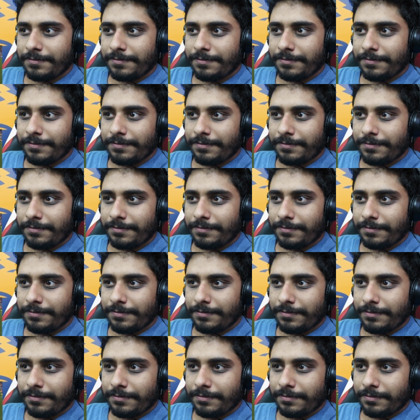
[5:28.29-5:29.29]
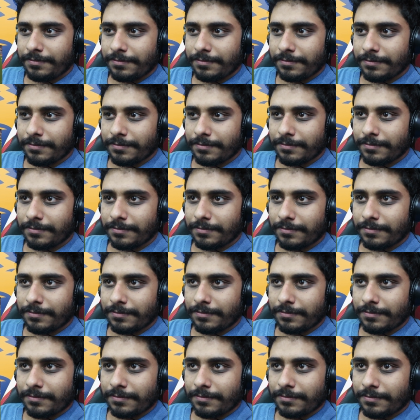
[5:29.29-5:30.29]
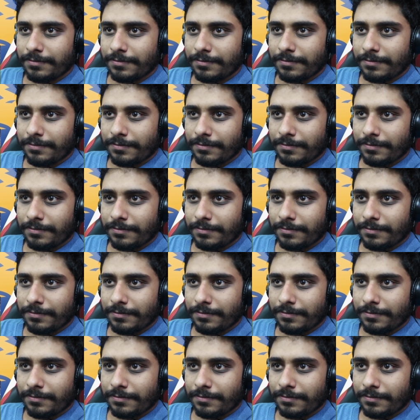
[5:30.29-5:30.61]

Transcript: (silence)